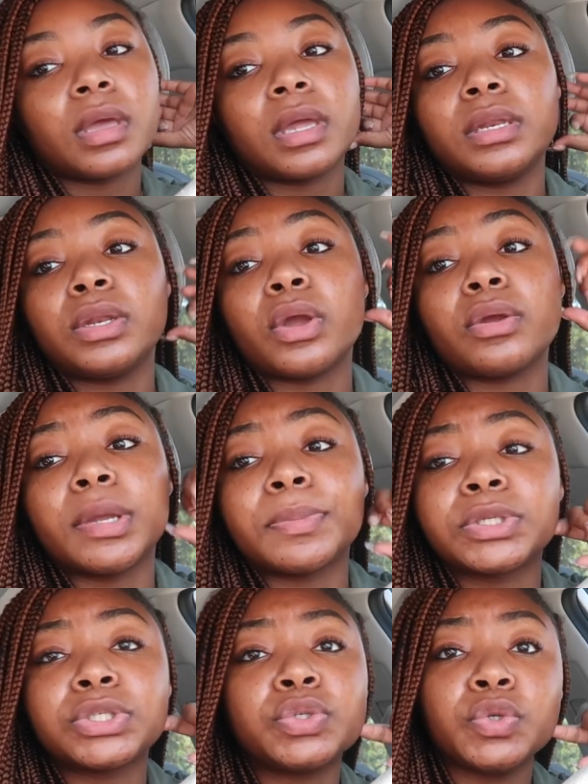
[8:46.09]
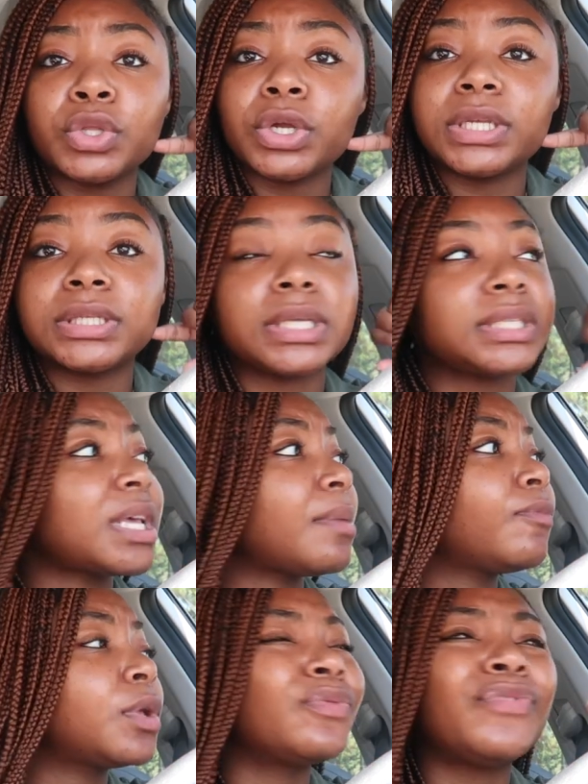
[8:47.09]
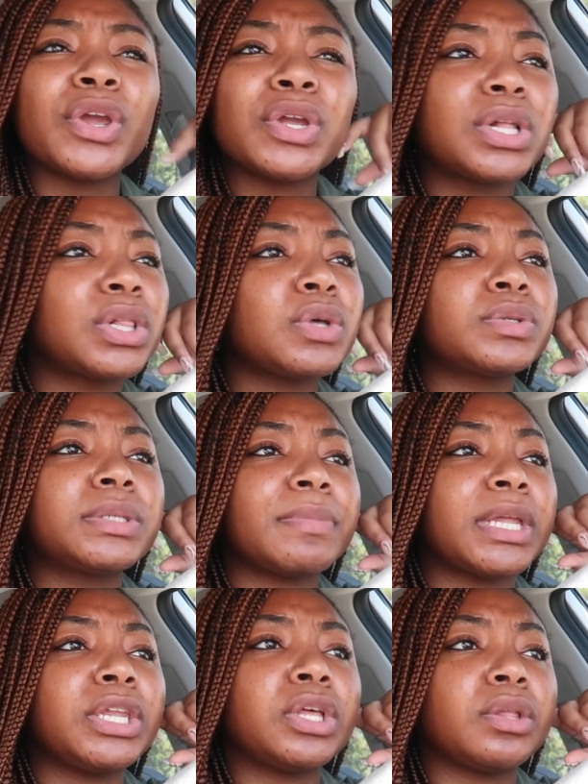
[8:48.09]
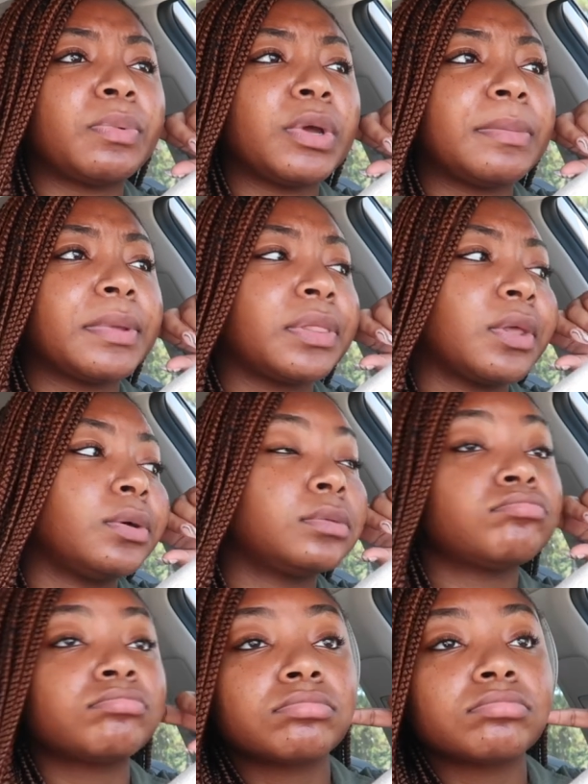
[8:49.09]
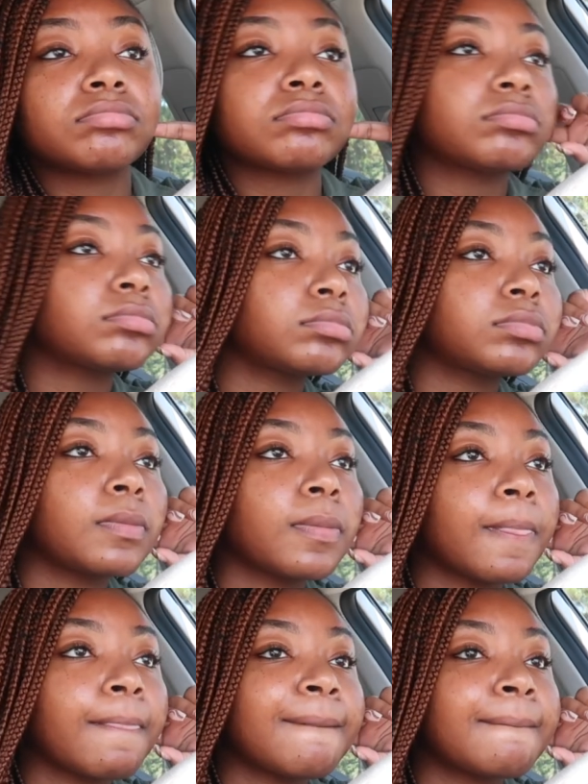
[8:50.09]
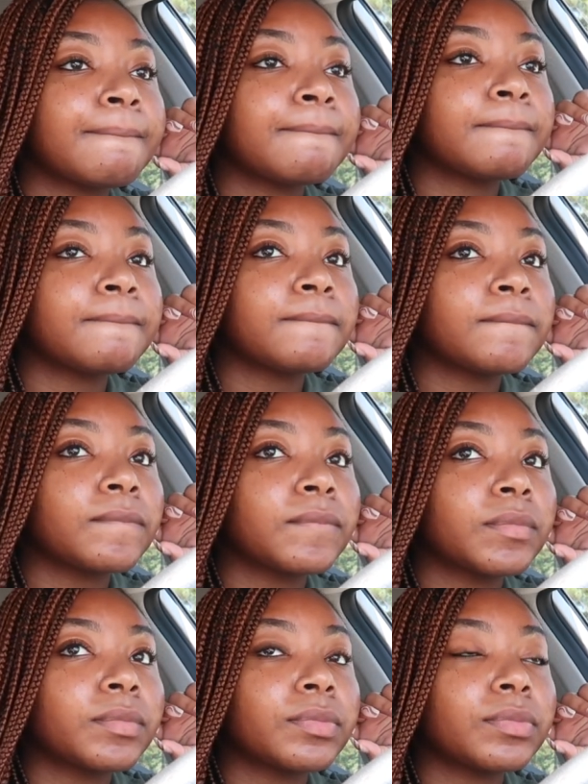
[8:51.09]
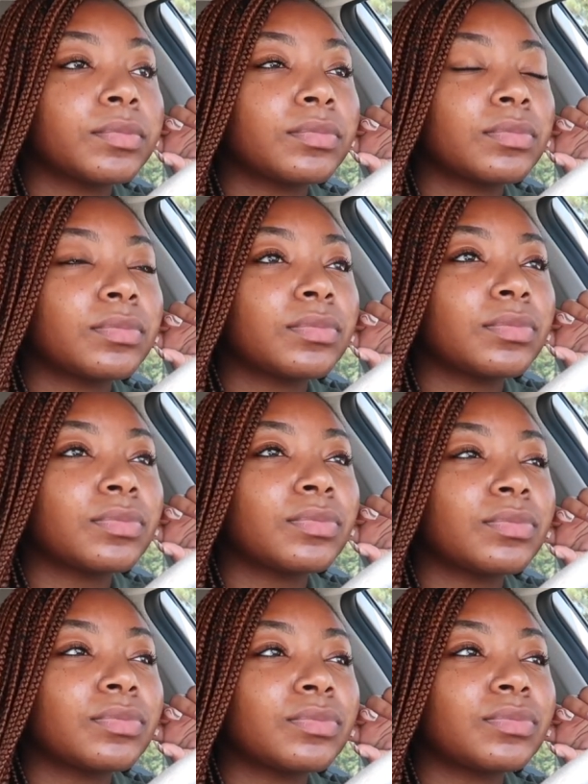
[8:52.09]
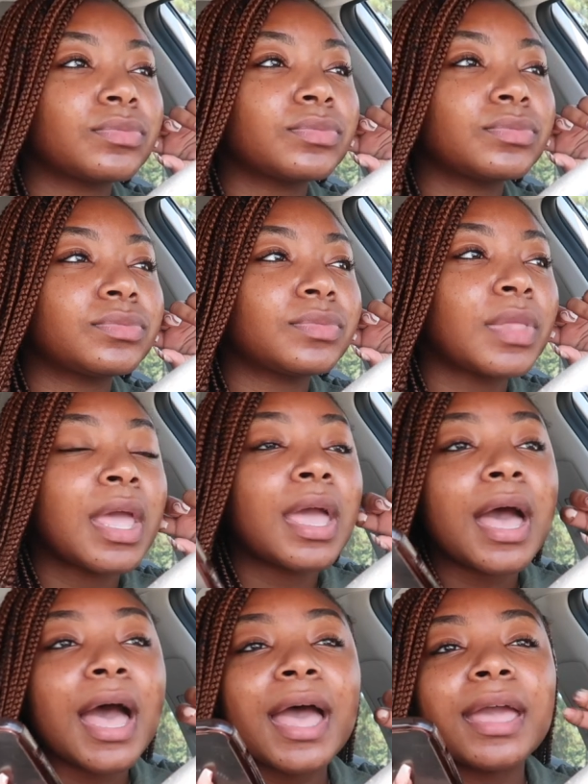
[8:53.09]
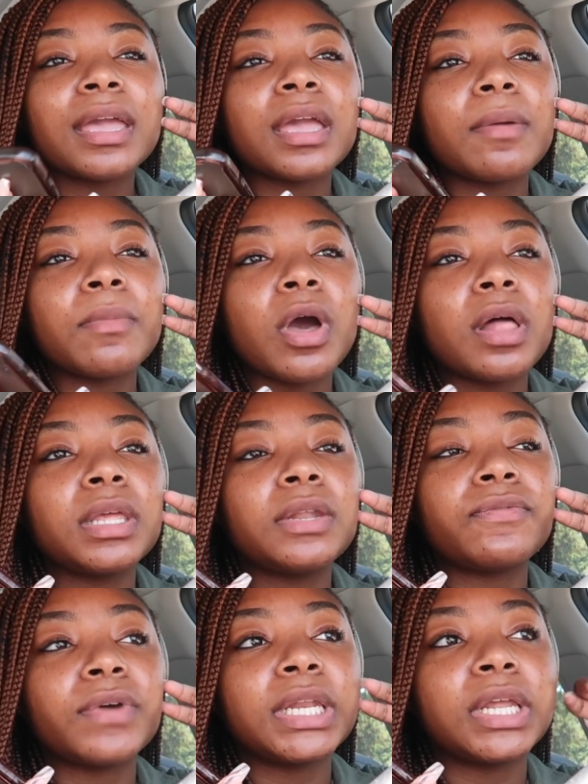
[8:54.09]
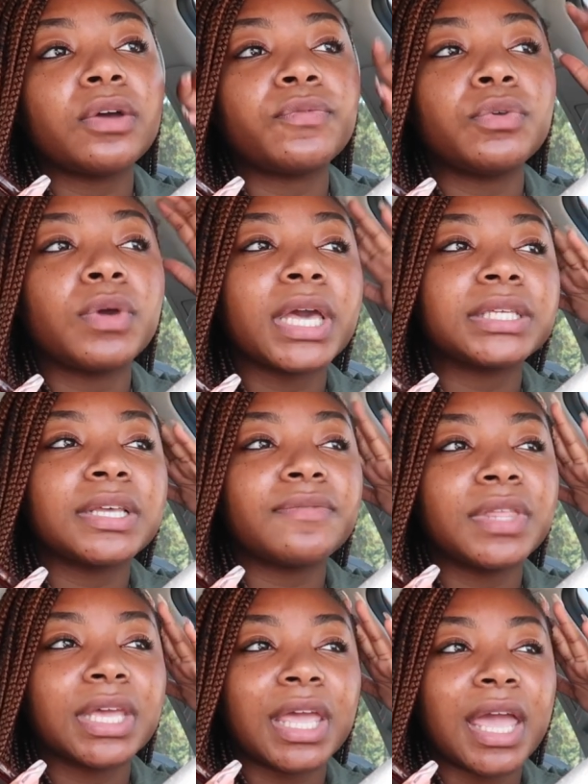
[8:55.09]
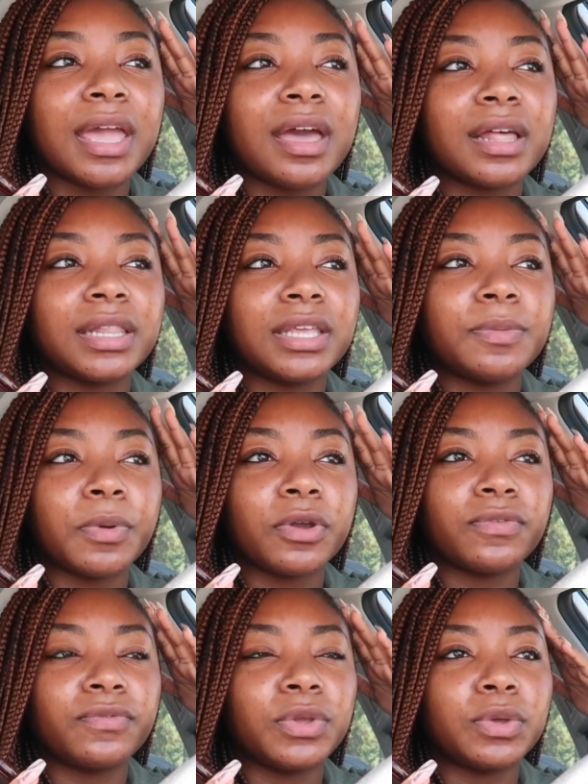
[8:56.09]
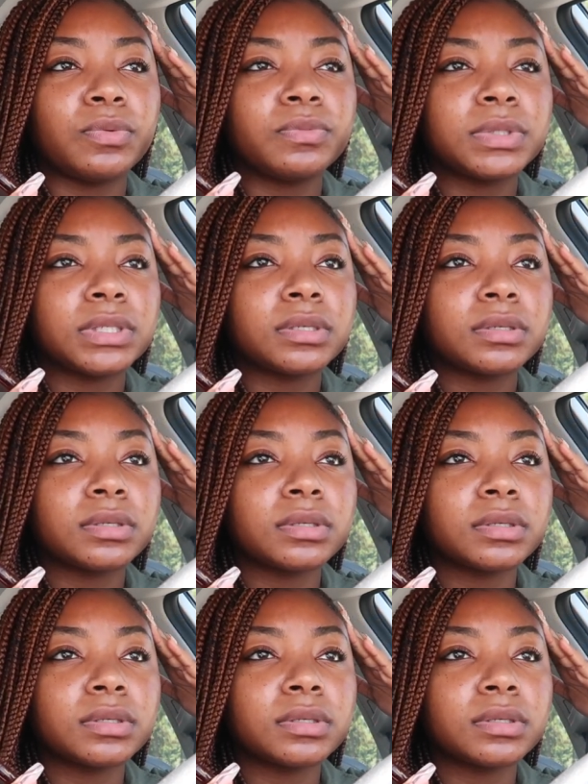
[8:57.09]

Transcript: I need to hurry up. It's two thirty-six. I'm very close to my nail appointment though. Hello, thanks for calling Sephora at Aventura Mall. Hi, I'm calling to find out if you guys have the Kayali perfumes.